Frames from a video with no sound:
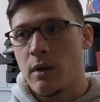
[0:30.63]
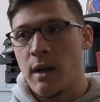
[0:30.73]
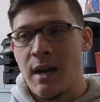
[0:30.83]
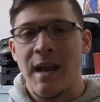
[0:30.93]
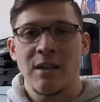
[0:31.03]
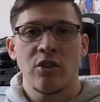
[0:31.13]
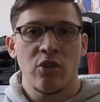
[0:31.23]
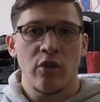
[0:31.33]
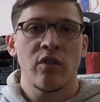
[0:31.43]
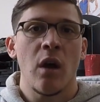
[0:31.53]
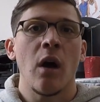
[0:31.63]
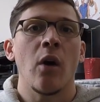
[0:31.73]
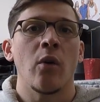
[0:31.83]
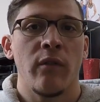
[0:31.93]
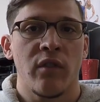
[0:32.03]
an inch or
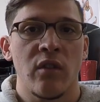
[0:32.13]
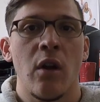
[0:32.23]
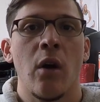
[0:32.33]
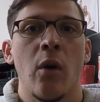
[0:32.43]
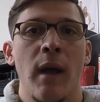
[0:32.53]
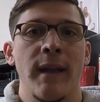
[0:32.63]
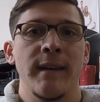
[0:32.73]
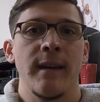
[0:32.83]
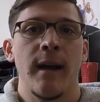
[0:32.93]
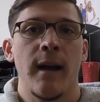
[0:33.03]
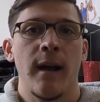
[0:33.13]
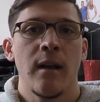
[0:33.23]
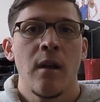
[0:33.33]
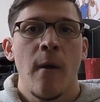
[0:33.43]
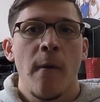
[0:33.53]
so of snow, and
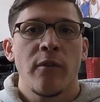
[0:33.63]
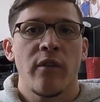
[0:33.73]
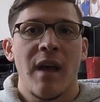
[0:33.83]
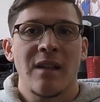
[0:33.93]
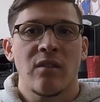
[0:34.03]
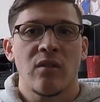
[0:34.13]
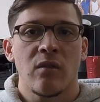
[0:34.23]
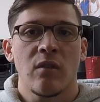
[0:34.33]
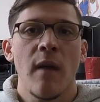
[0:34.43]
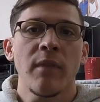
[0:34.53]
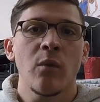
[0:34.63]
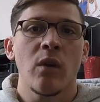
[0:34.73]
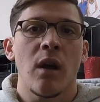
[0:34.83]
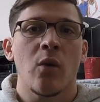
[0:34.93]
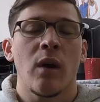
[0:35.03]
so that's something
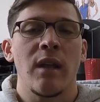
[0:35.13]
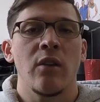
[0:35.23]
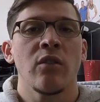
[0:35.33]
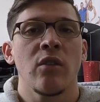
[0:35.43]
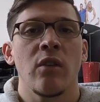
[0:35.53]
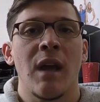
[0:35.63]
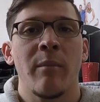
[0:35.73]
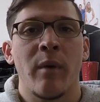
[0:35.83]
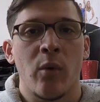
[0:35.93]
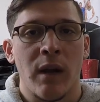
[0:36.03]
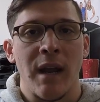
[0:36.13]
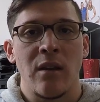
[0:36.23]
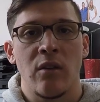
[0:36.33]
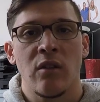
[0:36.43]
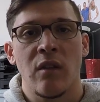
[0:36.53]
we're not quite used to yet, but we're
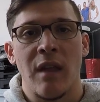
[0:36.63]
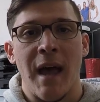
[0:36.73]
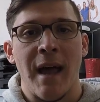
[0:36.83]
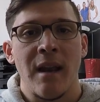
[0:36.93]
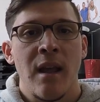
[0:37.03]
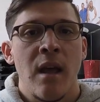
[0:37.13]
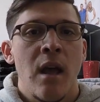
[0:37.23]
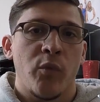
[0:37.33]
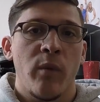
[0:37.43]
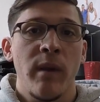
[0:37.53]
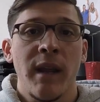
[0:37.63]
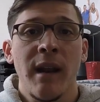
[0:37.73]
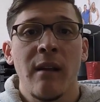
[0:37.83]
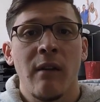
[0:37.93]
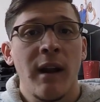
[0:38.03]
getting used to that. We've been
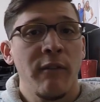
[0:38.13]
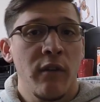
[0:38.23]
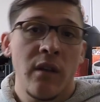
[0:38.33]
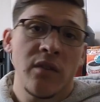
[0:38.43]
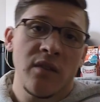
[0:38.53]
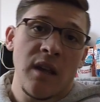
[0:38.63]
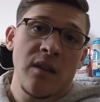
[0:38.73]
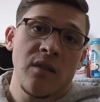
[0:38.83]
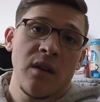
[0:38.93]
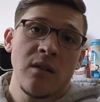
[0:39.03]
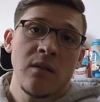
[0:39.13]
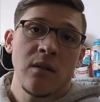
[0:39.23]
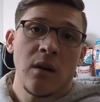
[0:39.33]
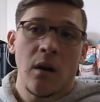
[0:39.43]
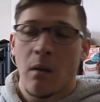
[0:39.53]
getting ready for this season
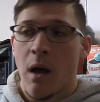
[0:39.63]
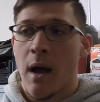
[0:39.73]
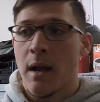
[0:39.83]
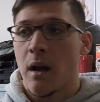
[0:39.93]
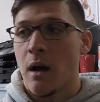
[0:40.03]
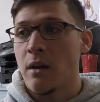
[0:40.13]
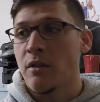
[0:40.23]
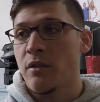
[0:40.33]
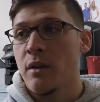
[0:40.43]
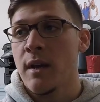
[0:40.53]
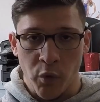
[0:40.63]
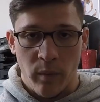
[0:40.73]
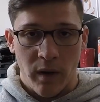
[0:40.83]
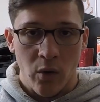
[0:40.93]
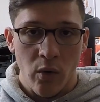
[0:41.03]
a lot, honestly.
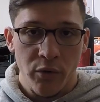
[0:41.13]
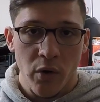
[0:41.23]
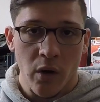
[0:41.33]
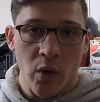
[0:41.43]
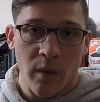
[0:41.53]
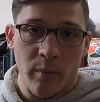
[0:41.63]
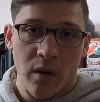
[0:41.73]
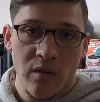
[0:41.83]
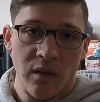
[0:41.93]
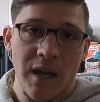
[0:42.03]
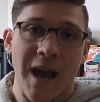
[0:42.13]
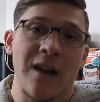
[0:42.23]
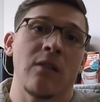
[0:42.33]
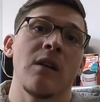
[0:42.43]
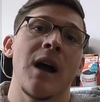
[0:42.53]
We've been going through our QuickBooks and
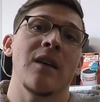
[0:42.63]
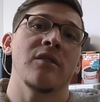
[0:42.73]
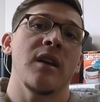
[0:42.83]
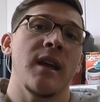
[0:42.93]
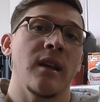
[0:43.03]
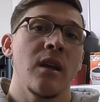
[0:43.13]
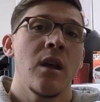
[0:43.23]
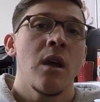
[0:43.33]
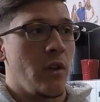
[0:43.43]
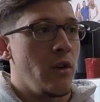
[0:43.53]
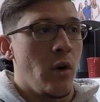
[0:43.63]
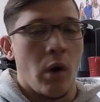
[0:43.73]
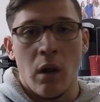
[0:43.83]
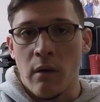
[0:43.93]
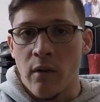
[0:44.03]
categorizing, you know,
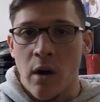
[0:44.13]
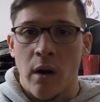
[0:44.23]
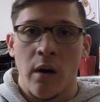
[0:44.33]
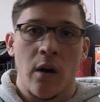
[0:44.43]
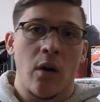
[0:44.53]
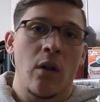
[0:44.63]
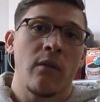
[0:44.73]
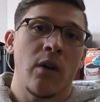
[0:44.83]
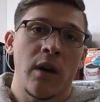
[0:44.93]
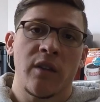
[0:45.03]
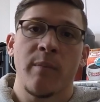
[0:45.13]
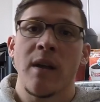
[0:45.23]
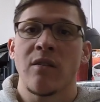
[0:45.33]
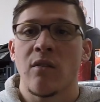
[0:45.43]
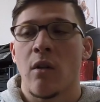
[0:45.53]
all of our
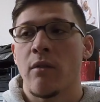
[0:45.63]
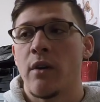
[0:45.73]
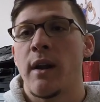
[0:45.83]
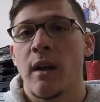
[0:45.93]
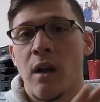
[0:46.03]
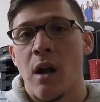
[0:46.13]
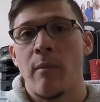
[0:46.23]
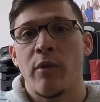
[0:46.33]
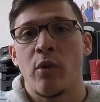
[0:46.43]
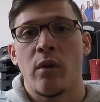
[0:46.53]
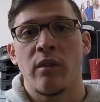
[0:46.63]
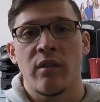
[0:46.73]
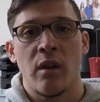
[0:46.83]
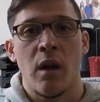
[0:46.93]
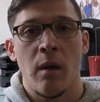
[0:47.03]
expenses, all of our income, doing
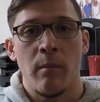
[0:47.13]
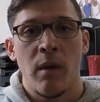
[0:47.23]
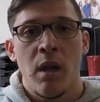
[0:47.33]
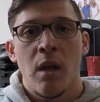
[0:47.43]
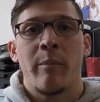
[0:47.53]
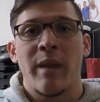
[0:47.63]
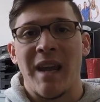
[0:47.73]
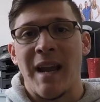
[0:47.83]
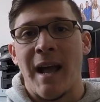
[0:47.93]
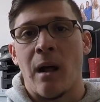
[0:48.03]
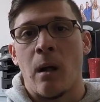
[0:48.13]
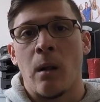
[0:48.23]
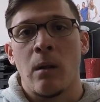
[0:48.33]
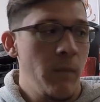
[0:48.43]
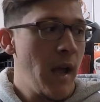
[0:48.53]
some
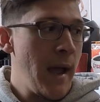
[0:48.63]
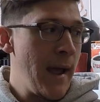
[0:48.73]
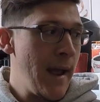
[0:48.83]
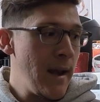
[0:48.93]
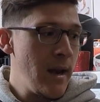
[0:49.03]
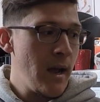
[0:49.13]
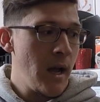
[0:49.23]
P&L, and